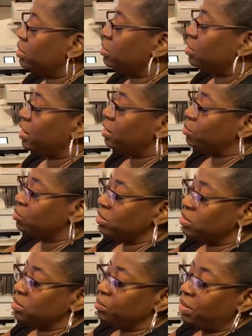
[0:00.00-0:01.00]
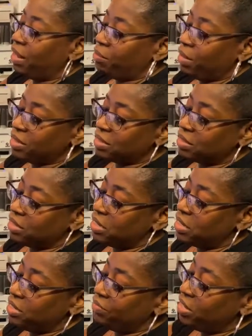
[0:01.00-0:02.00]
So now I'm going to apply my
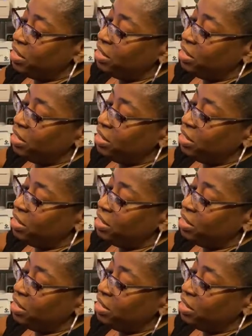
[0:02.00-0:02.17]
sleeve.